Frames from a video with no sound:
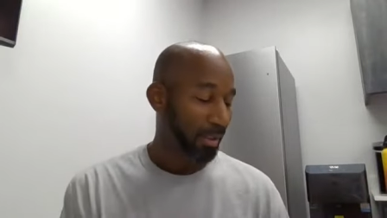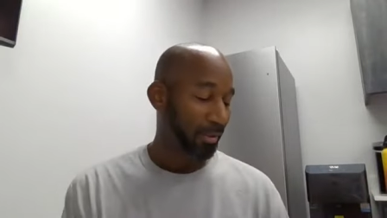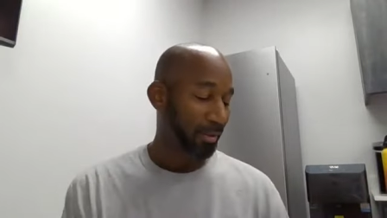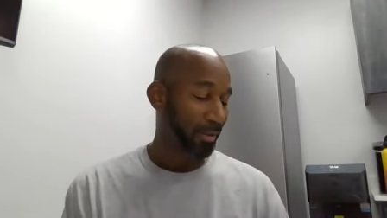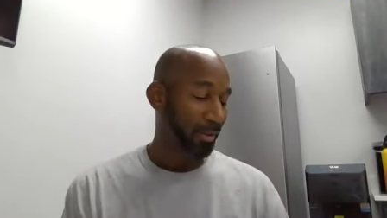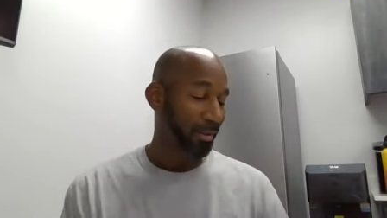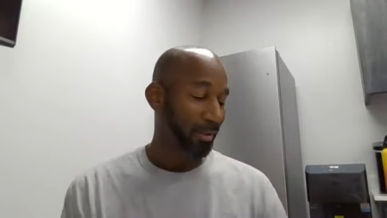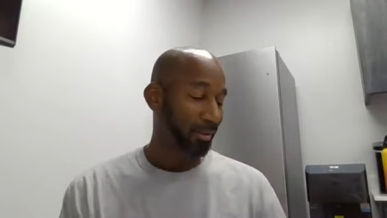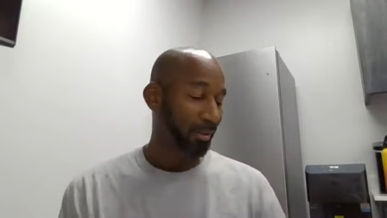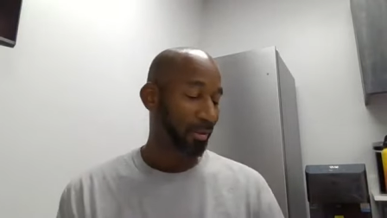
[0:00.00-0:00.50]

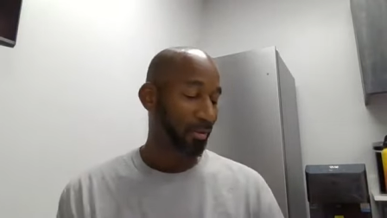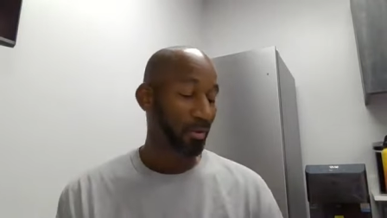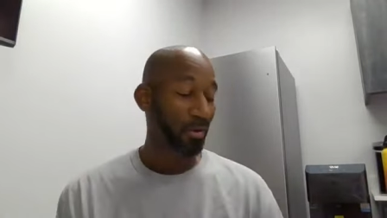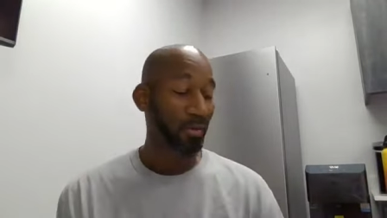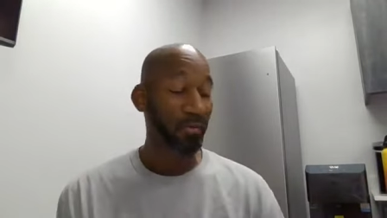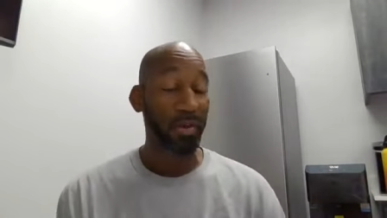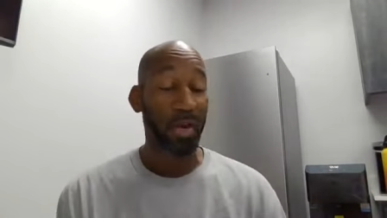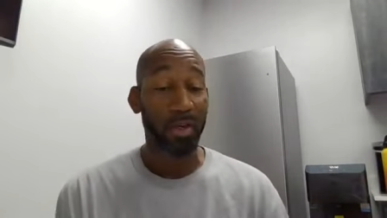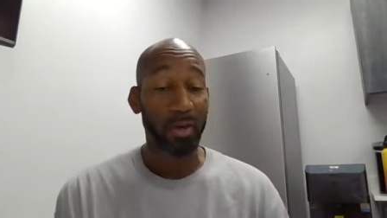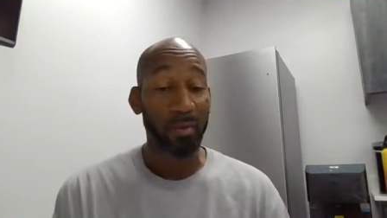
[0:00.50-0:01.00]
The, I don't know
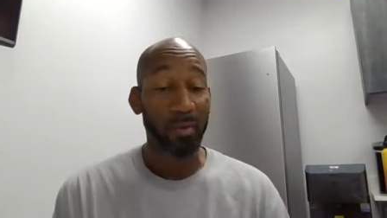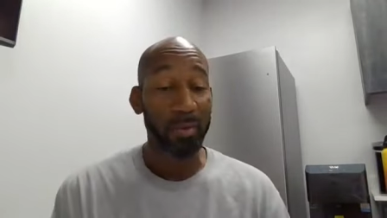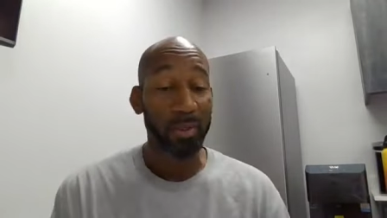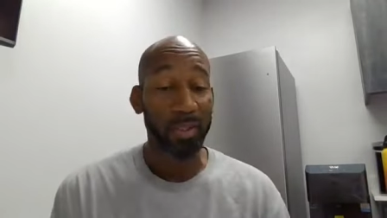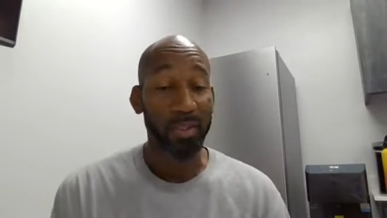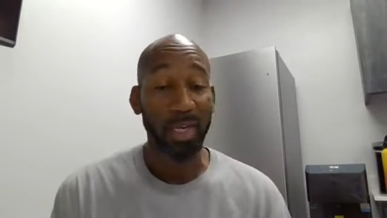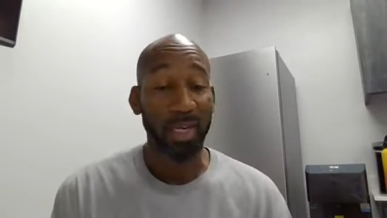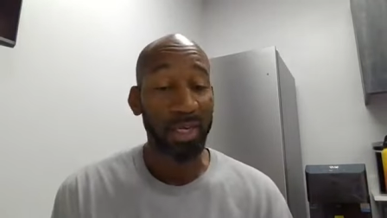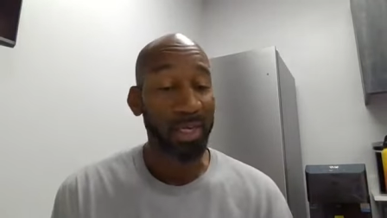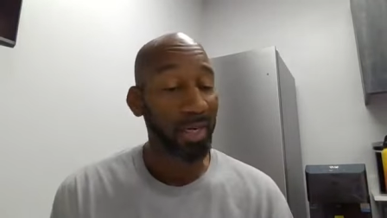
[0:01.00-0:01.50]
if y'all know, but
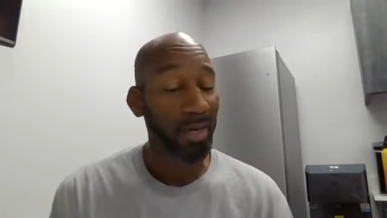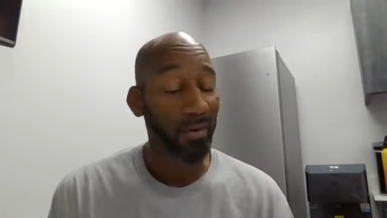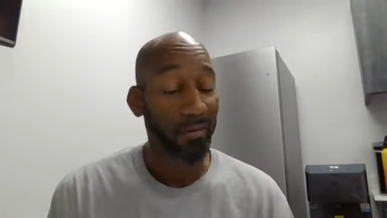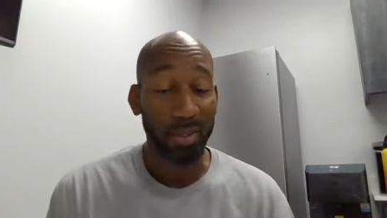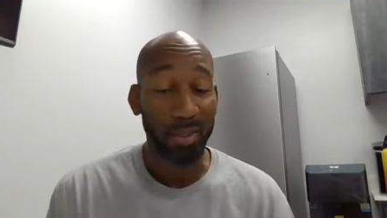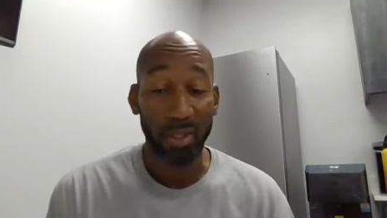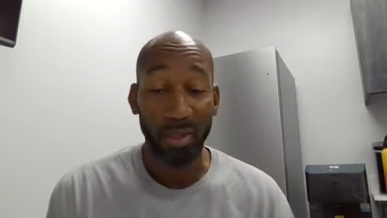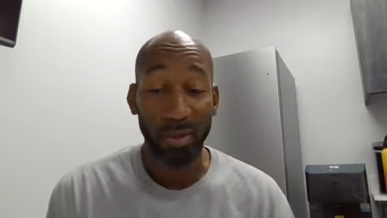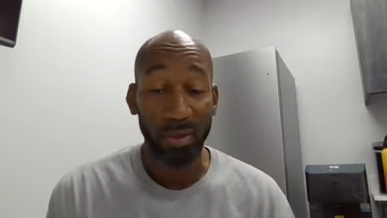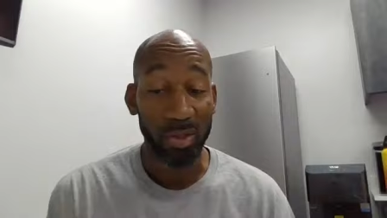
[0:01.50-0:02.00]
they're taking out
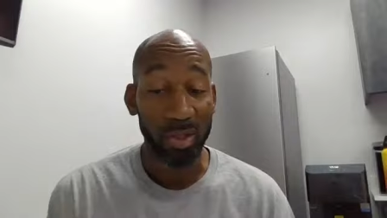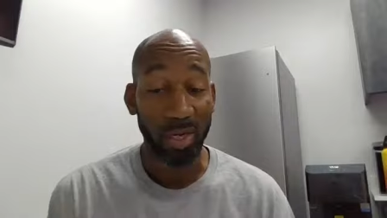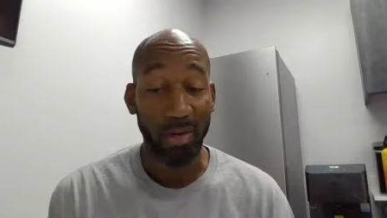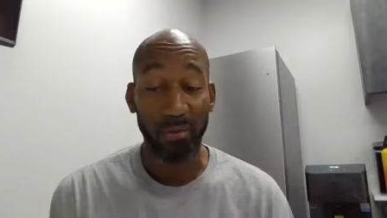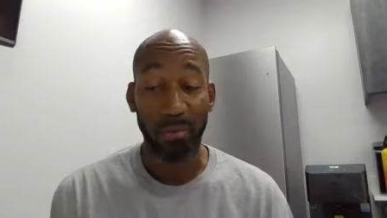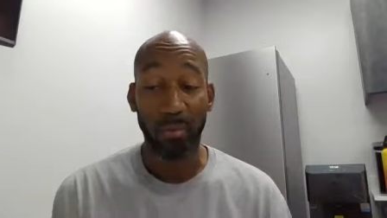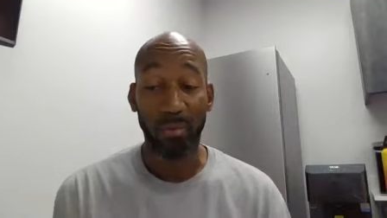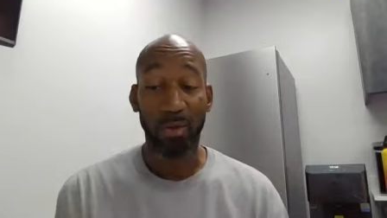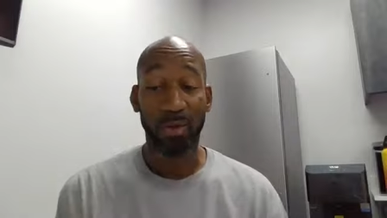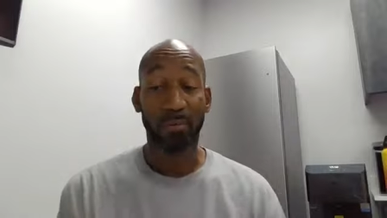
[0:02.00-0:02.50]
videos
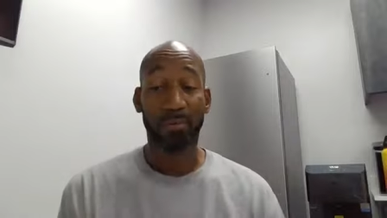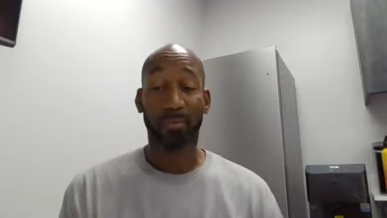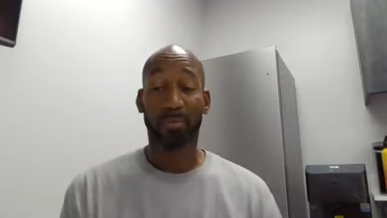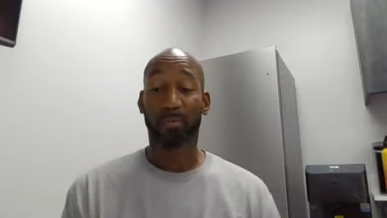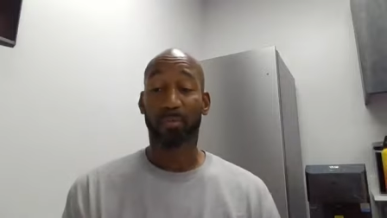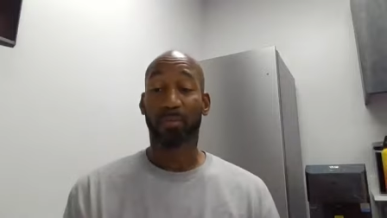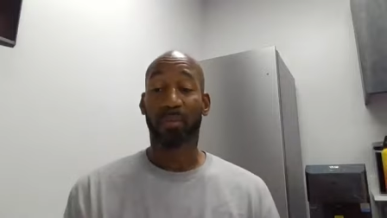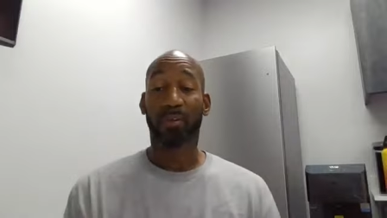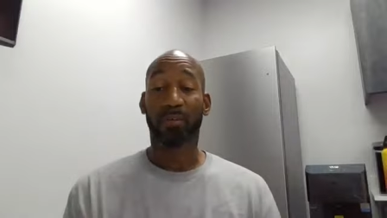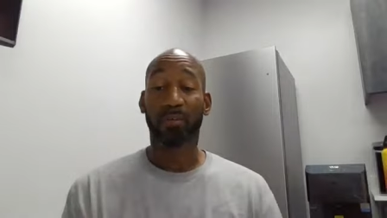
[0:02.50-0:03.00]
everywhere
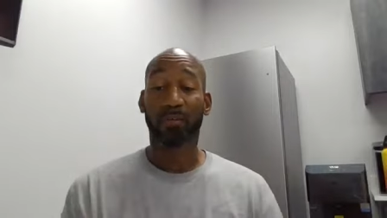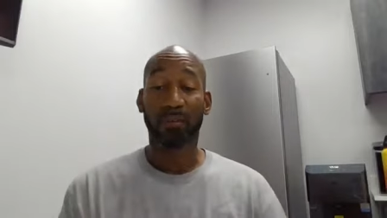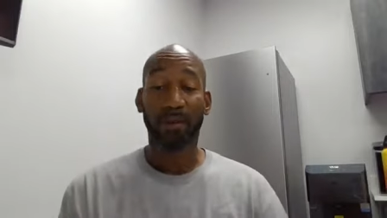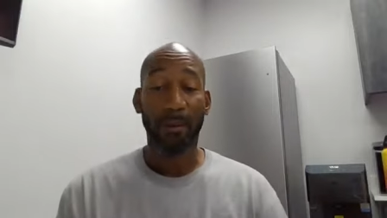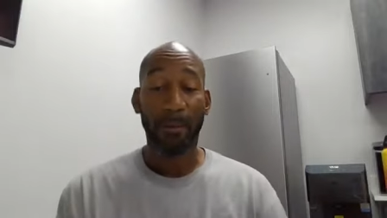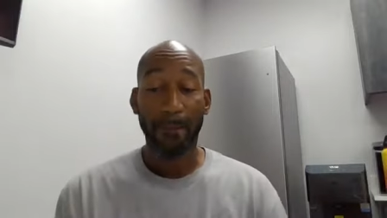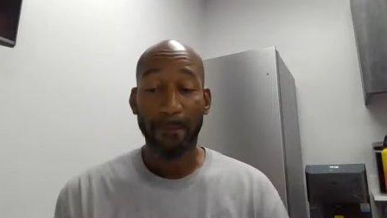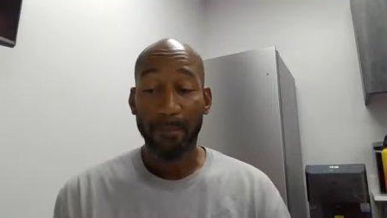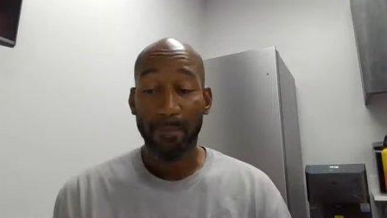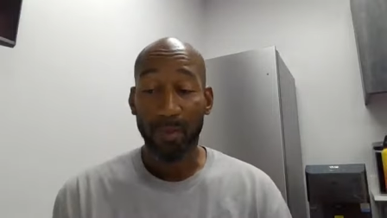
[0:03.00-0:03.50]
of
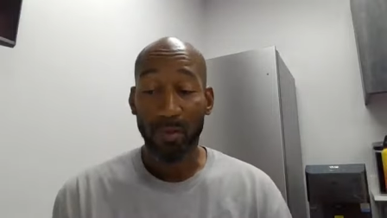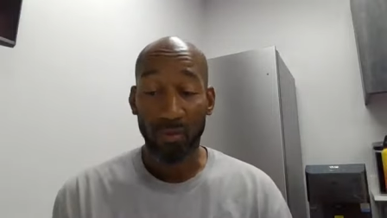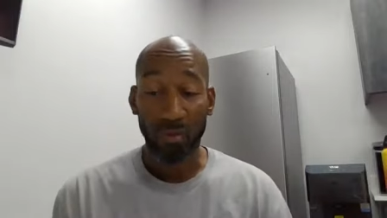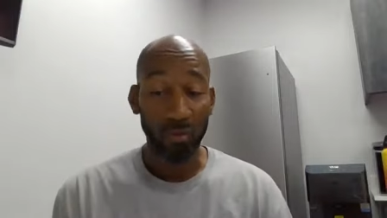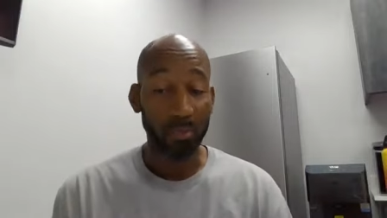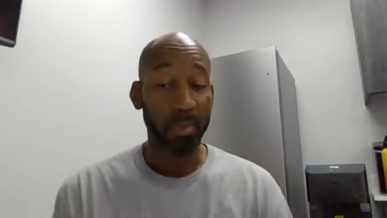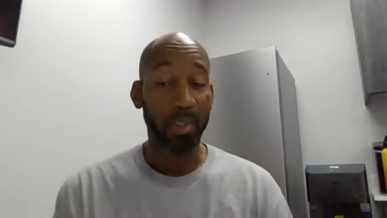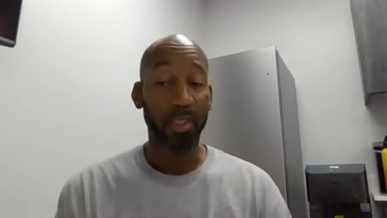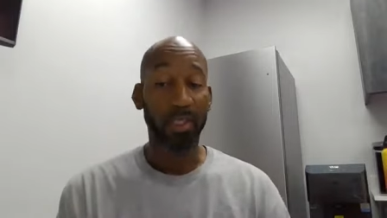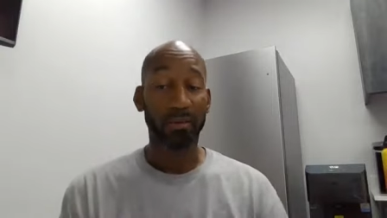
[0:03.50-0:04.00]

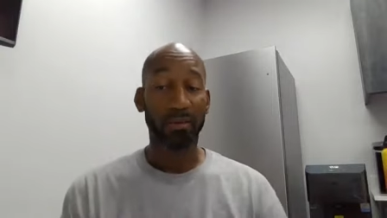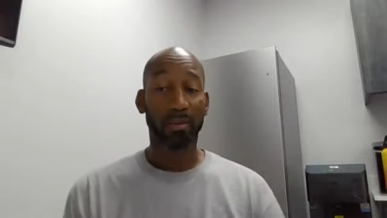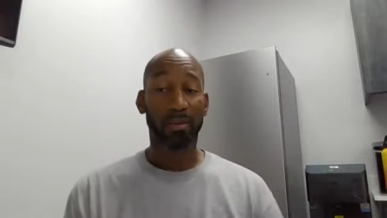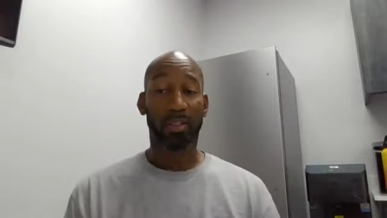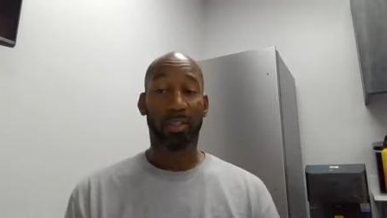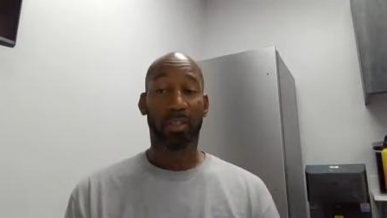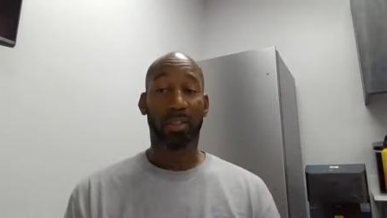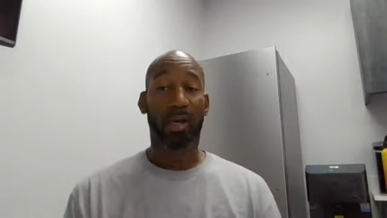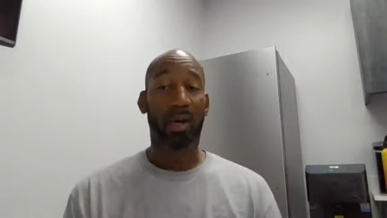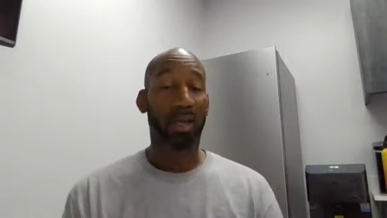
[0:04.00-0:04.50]
true
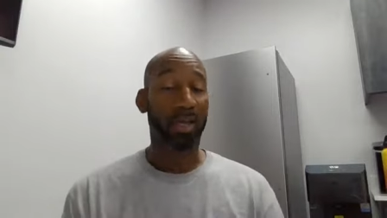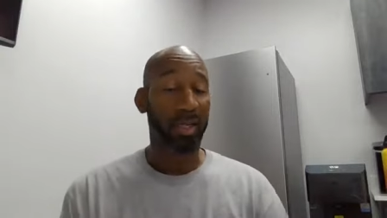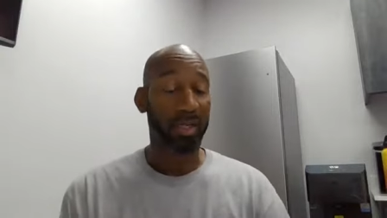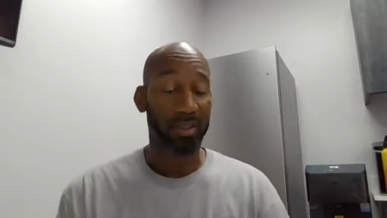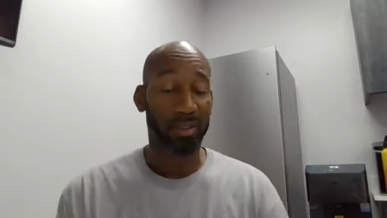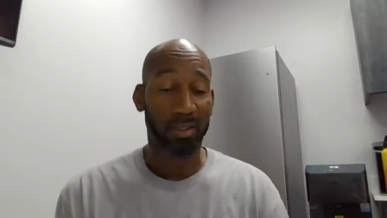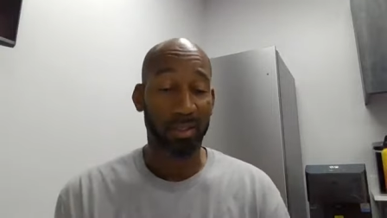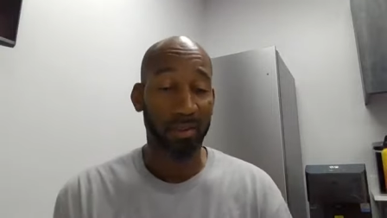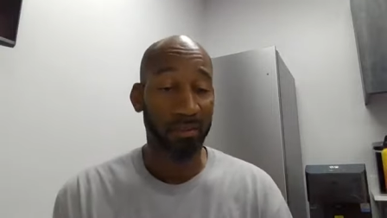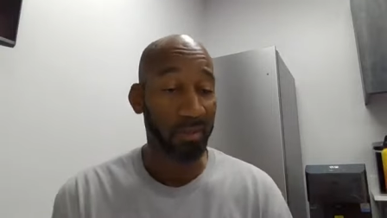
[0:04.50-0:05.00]
believers and all
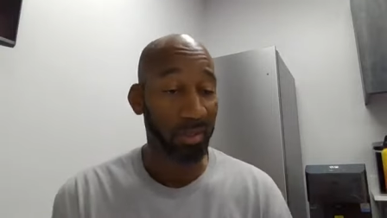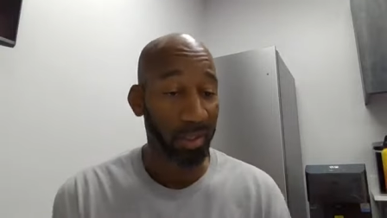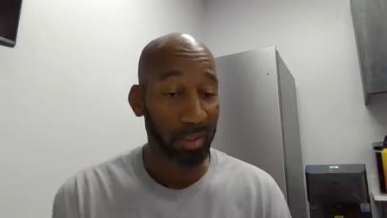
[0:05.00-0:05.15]
that stuff.